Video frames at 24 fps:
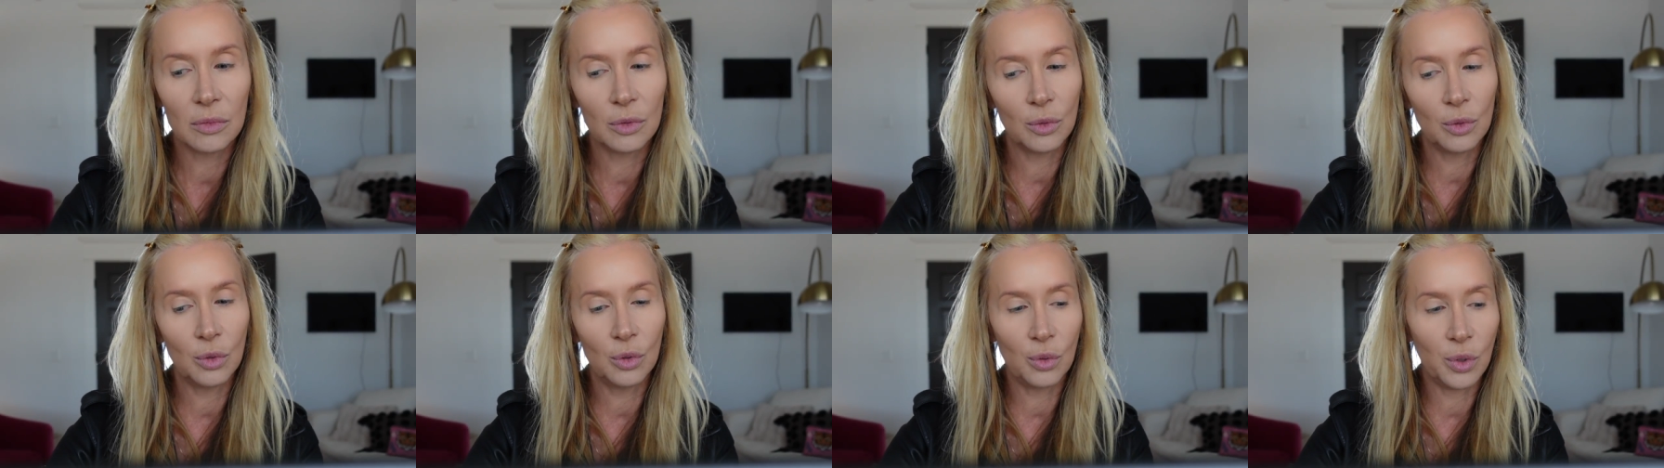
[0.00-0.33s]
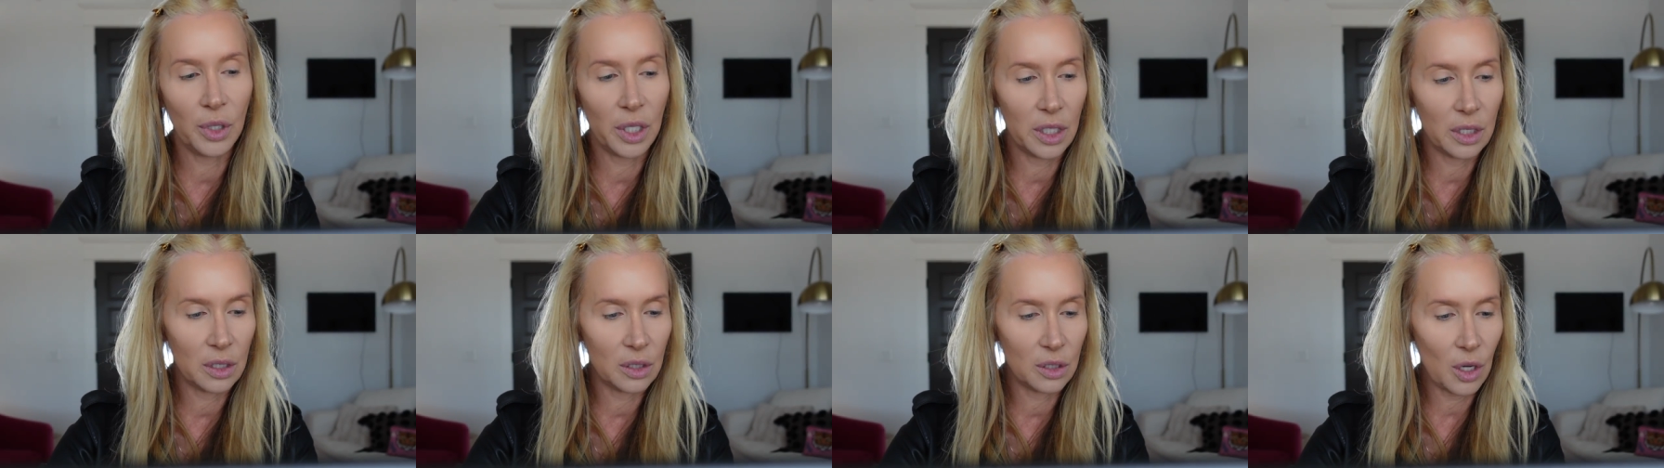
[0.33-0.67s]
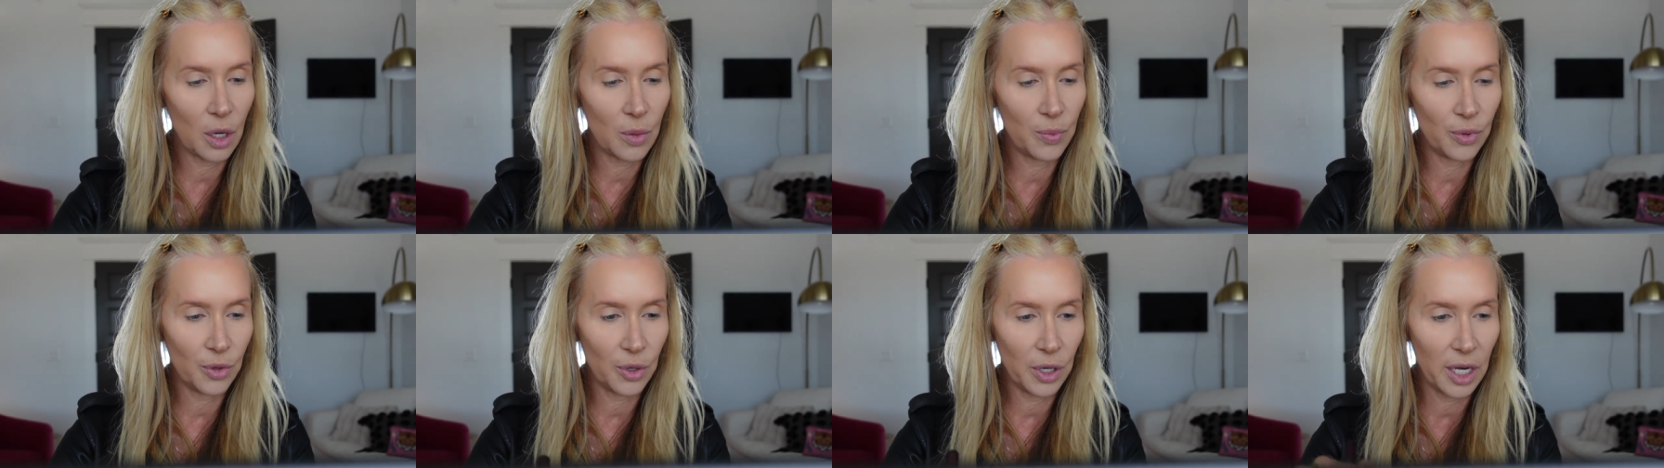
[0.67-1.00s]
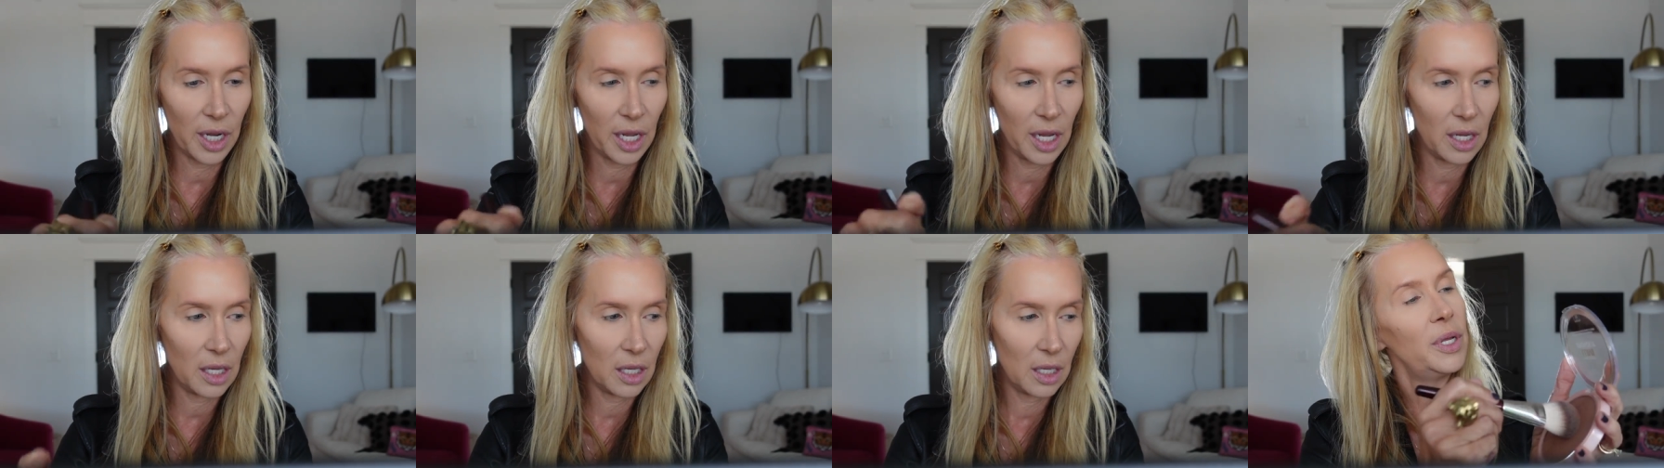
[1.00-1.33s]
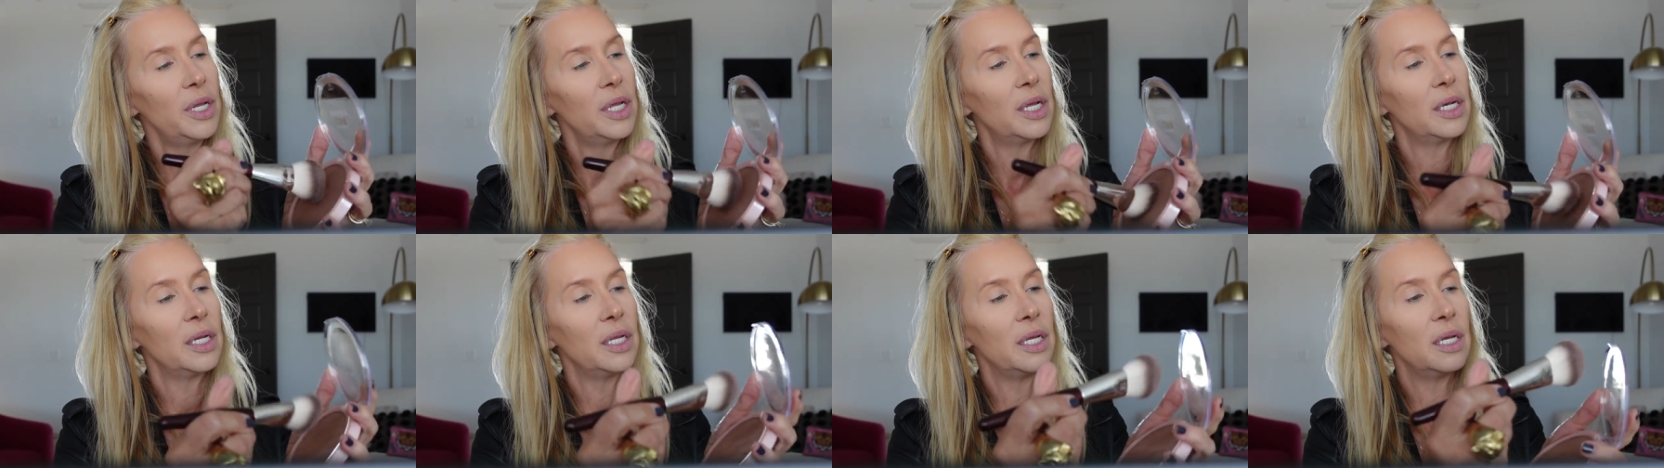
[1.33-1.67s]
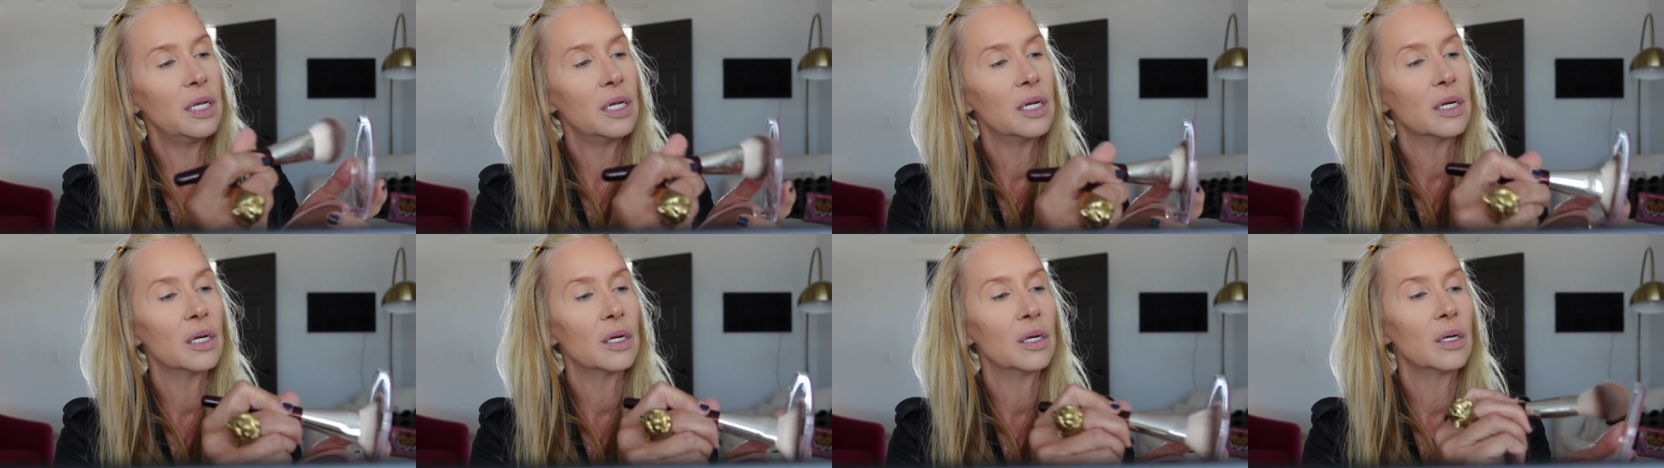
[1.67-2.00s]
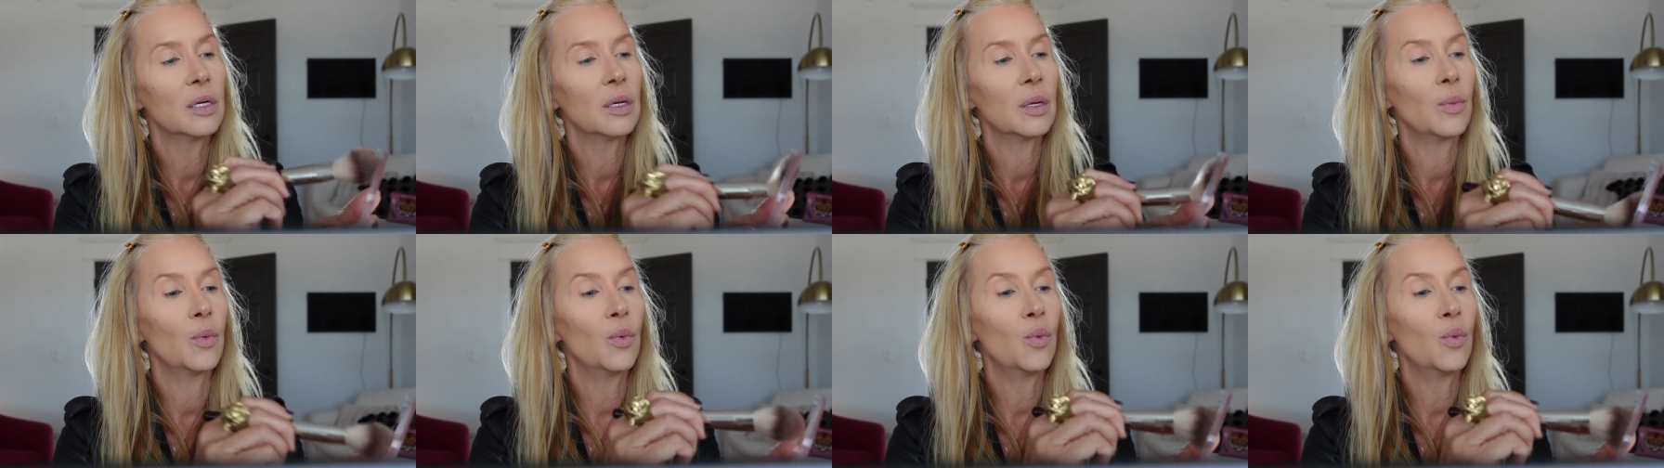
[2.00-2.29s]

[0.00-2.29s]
Ooh, it is so pretty. Put it in here,